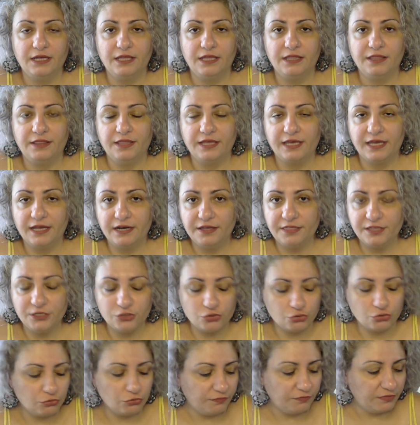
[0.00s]
the health
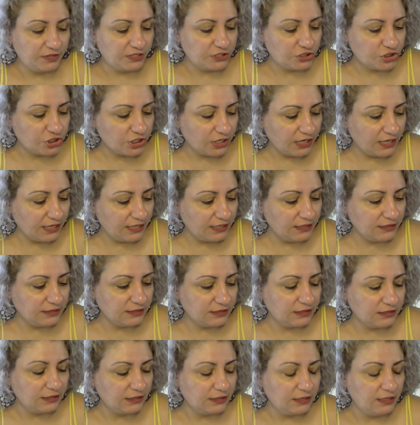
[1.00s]
issues of their
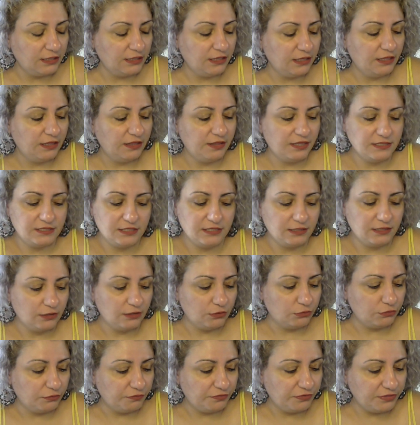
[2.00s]
child. They said a
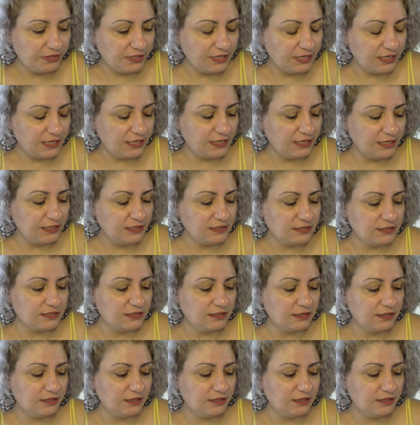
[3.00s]
lot of things.